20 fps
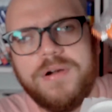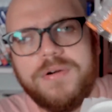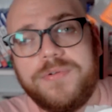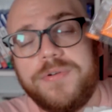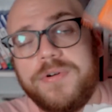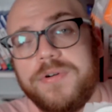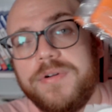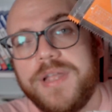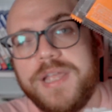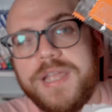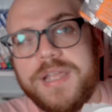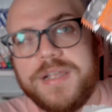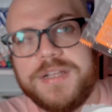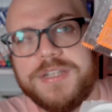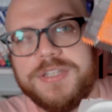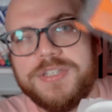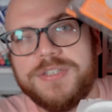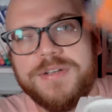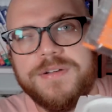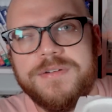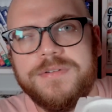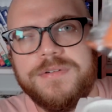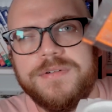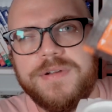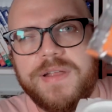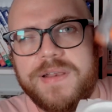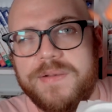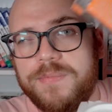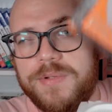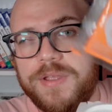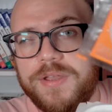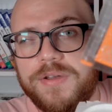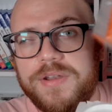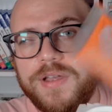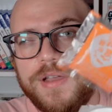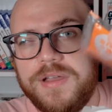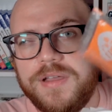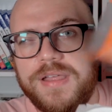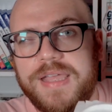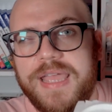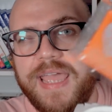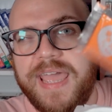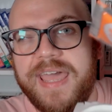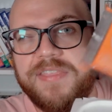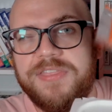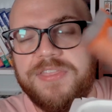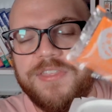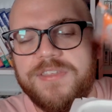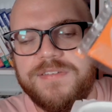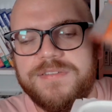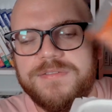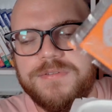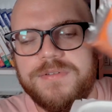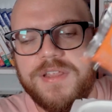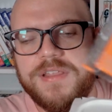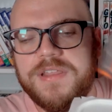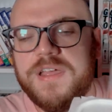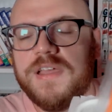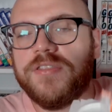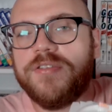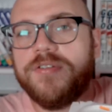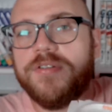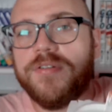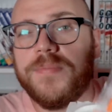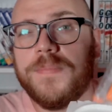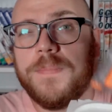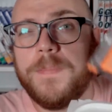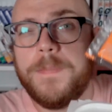raw egg and shoyu, and we're gonna add this to the natto.